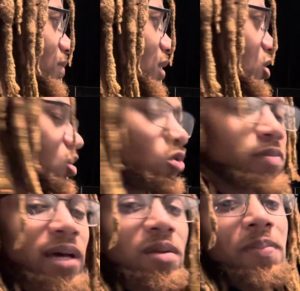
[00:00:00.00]
It's tuned
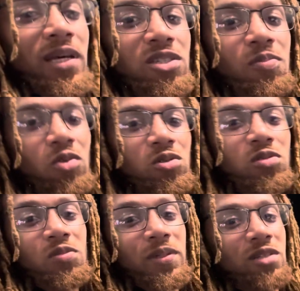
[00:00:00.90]
by the best, Brutal
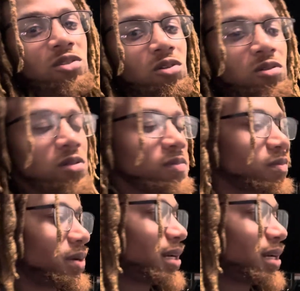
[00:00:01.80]
Speed and Tuning by